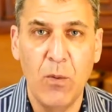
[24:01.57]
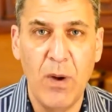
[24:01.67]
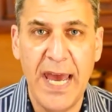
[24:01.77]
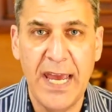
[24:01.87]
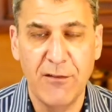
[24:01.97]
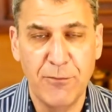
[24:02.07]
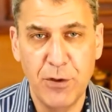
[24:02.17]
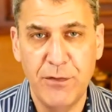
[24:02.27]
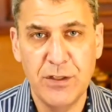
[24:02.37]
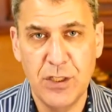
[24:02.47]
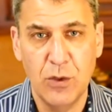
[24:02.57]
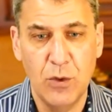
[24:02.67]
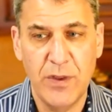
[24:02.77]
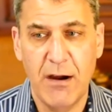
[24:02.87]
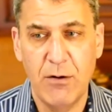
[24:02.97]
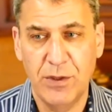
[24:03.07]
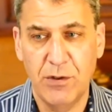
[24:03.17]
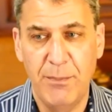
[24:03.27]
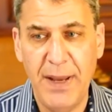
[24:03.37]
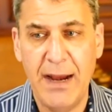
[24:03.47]
way of proving to you who they are and what they're
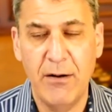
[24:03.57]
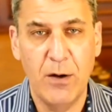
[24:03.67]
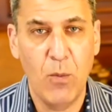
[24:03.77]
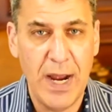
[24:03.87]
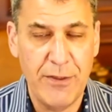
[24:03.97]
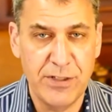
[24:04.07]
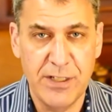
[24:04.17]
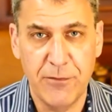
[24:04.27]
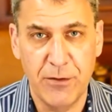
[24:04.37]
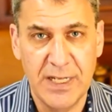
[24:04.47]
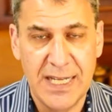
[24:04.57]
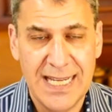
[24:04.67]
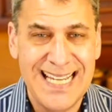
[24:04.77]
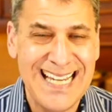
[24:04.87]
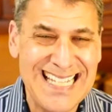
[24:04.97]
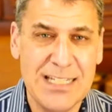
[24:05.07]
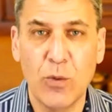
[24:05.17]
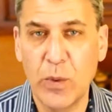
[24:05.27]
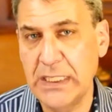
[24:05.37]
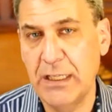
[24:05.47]
about and why they're different isn't
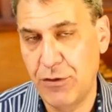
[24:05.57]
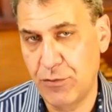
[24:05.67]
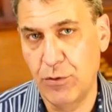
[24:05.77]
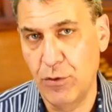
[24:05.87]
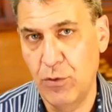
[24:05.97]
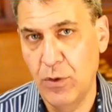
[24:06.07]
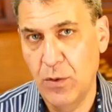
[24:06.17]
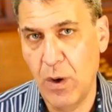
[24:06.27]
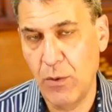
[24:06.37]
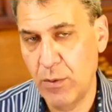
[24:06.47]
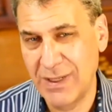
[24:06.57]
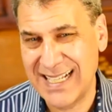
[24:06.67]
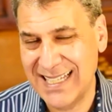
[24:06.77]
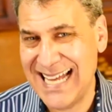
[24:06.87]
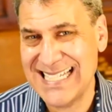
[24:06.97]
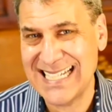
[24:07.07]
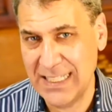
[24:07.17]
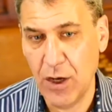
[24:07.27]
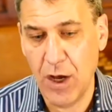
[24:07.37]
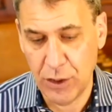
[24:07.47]
really through what we would classically
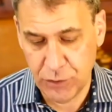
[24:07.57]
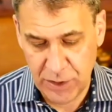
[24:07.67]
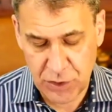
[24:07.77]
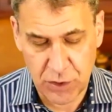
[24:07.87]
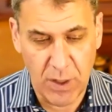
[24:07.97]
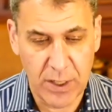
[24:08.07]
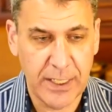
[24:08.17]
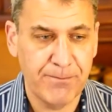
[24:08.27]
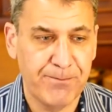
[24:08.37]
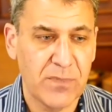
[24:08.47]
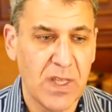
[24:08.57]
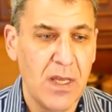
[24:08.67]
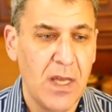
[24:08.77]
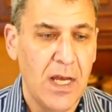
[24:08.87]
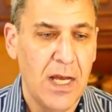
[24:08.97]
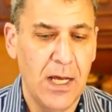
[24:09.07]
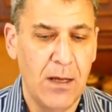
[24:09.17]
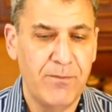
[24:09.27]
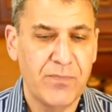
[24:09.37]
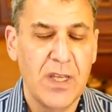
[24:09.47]
call traditional marketing.
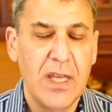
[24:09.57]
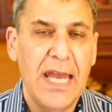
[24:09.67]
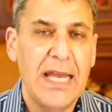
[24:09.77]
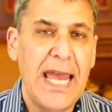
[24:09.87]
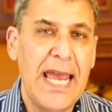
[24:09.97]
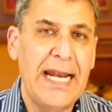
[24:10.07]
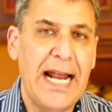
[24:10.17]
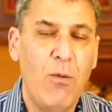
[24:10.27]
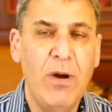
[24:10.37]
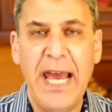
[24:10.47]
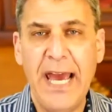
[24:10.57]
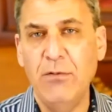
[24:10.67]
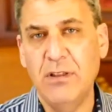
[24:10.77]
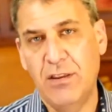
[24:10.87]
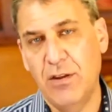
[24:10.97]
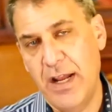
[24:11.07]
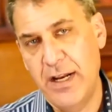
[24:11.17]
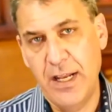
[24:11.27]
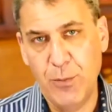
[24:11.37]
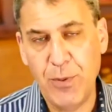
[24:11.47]
Um, and I want to end with the thought,
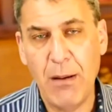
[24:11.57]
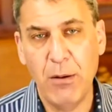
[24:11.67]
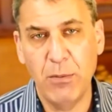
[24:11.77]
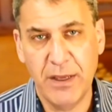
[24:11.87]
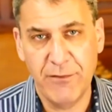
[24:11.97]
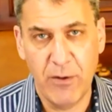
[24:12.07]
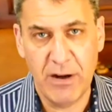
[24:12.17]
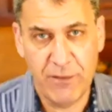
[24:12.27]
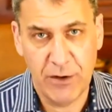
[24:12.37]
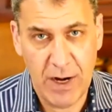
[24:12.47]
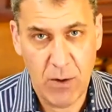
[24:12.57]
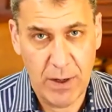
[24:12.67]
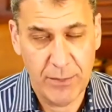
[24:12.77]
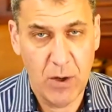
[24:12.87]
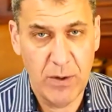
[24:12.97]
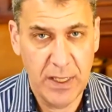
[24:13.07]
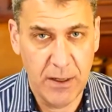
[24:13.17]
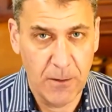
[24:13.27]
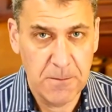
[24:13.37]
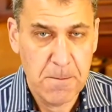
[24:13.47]
and, and you probably have already figured out where I'm going here.